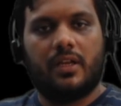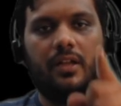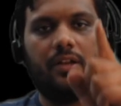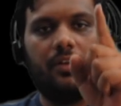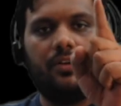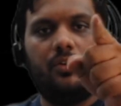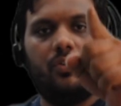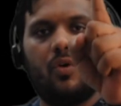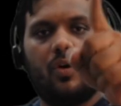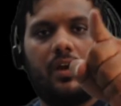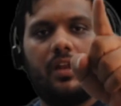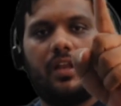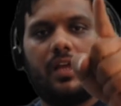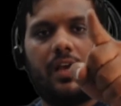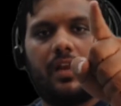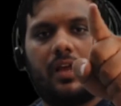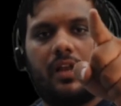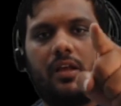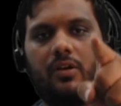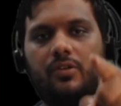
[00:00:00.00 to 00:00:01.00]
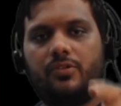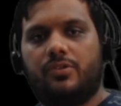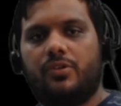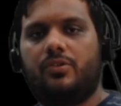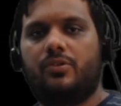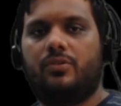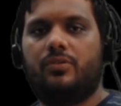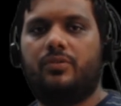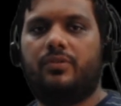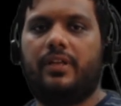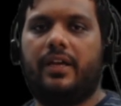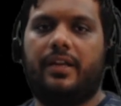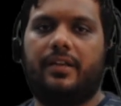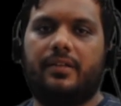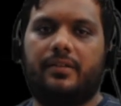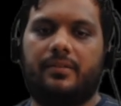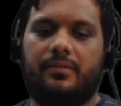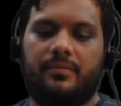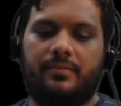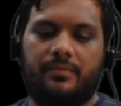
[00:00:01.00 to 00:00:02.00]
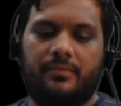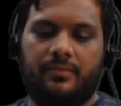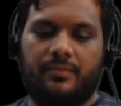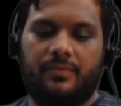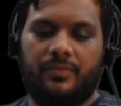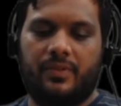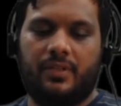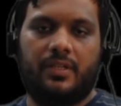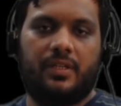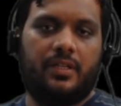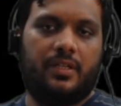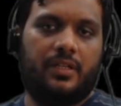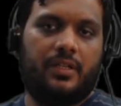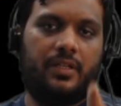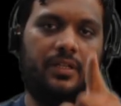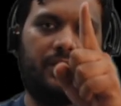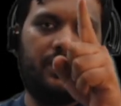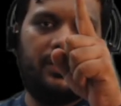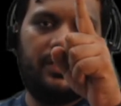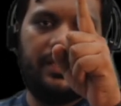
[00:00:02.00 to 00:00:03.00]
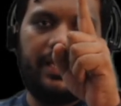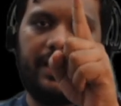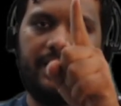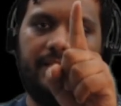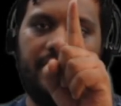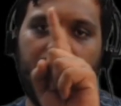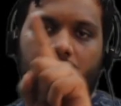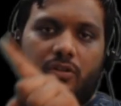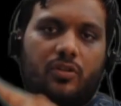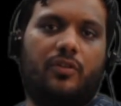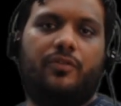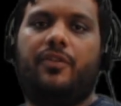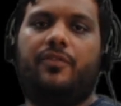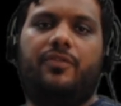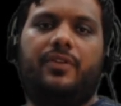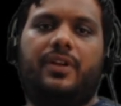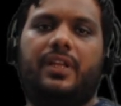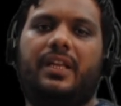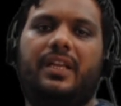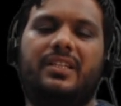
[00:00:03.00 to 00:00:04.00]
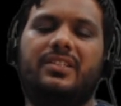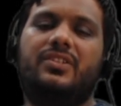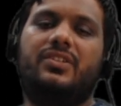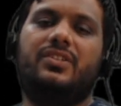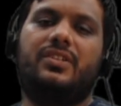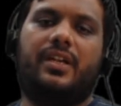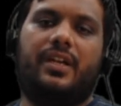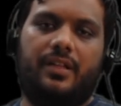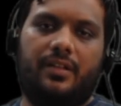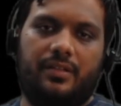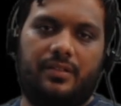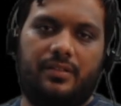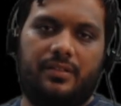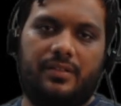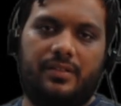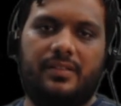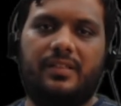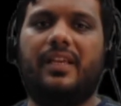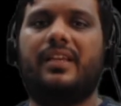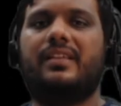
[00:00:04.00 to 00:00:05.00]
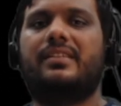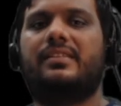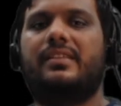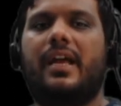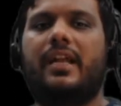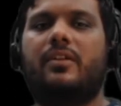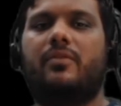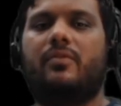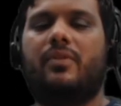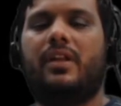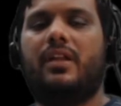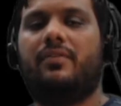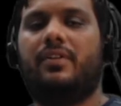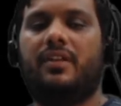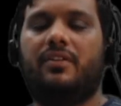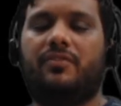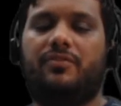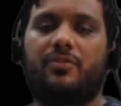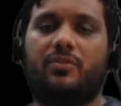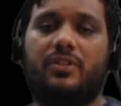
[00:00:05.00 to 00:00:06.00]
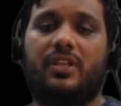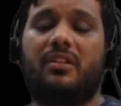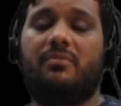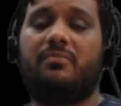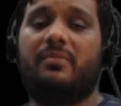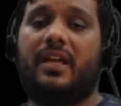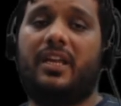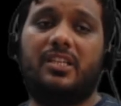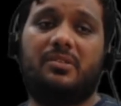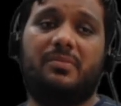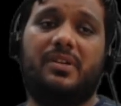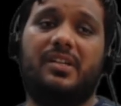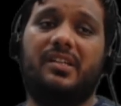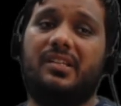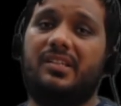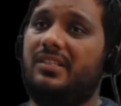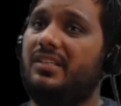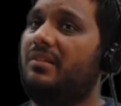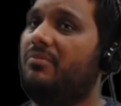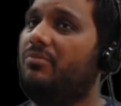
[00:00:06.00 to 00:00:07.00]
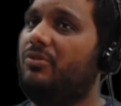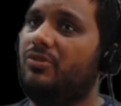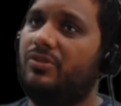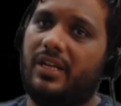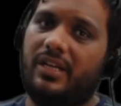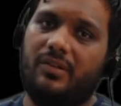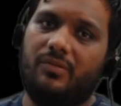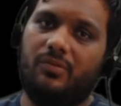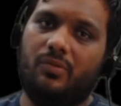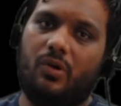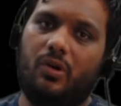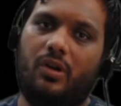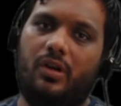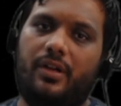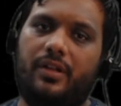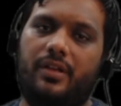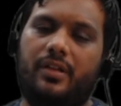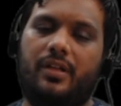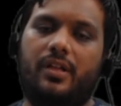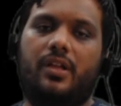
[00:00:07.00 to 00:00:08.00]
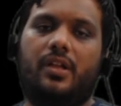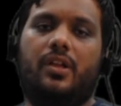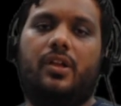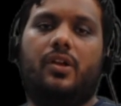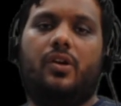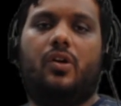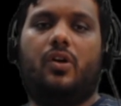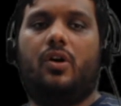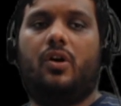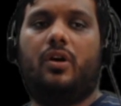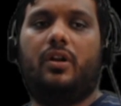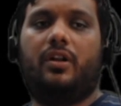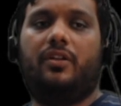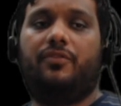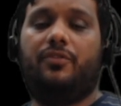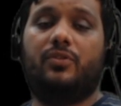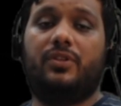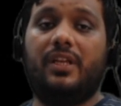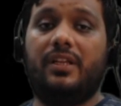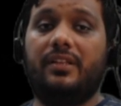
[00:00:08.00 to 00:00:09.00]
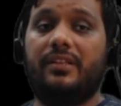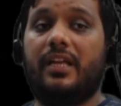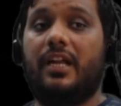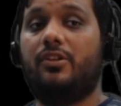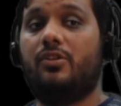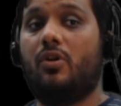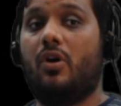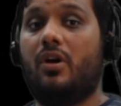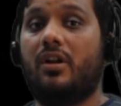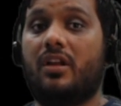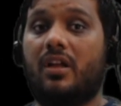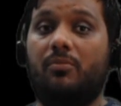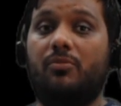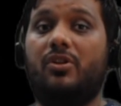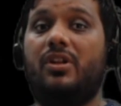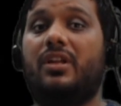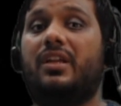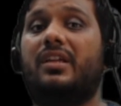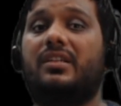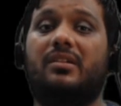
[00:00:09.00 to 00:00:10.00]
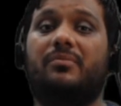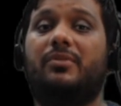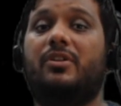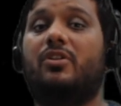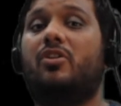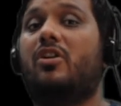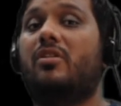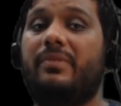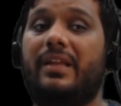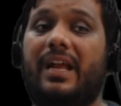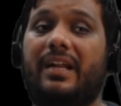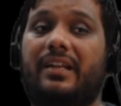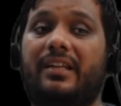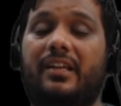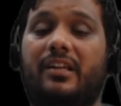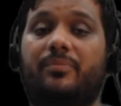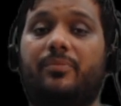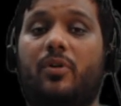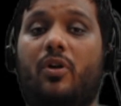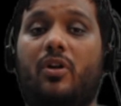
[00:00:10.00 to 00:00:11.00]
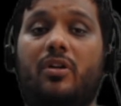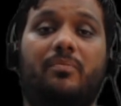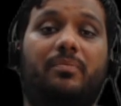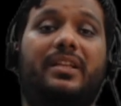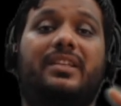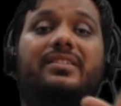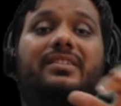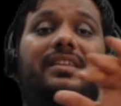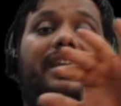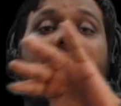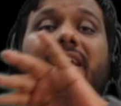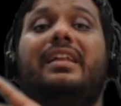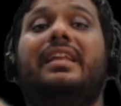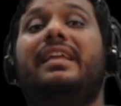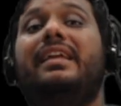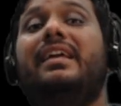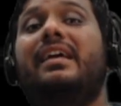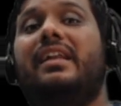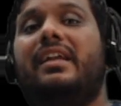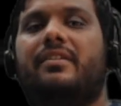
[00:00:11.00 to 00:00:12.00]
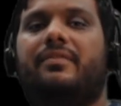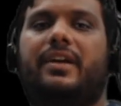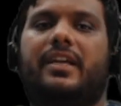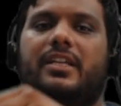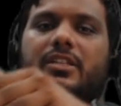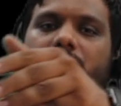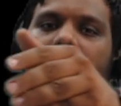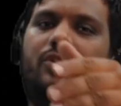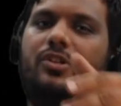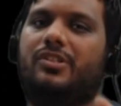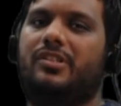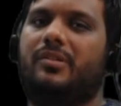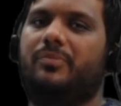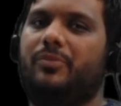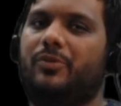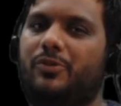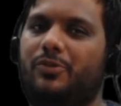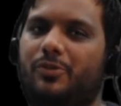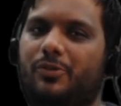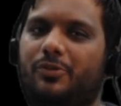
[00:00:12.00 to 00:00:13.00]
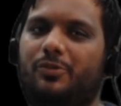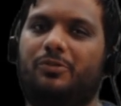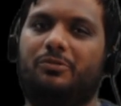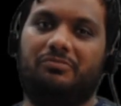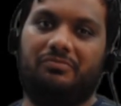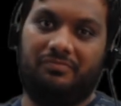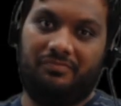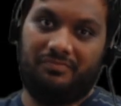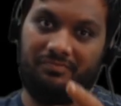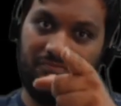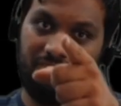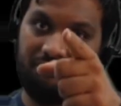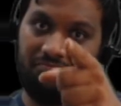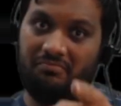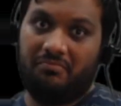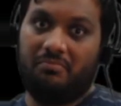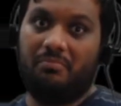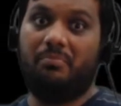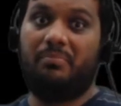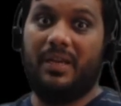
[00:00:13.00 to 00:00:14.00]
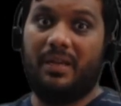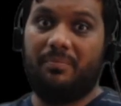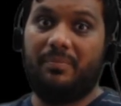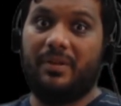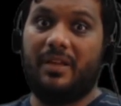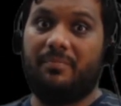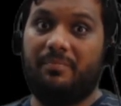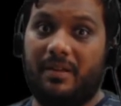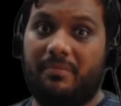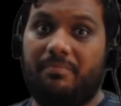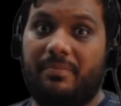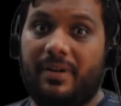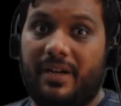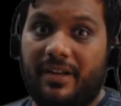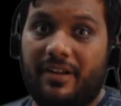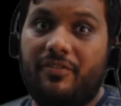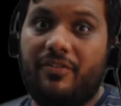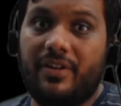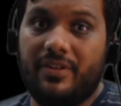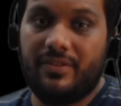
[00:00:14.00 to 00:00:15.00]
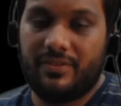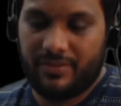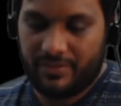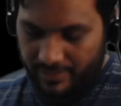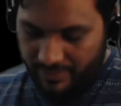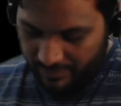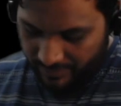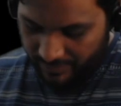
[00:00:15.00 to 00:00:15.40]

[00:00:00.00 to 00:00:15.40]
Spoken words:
NOCLAR allows you to do that. SA 250 instead says that whenever if you think management TCWs are involved, or if you think that your communication may not be acted upon, please take a legal advice what you're supposed to do. Big difference.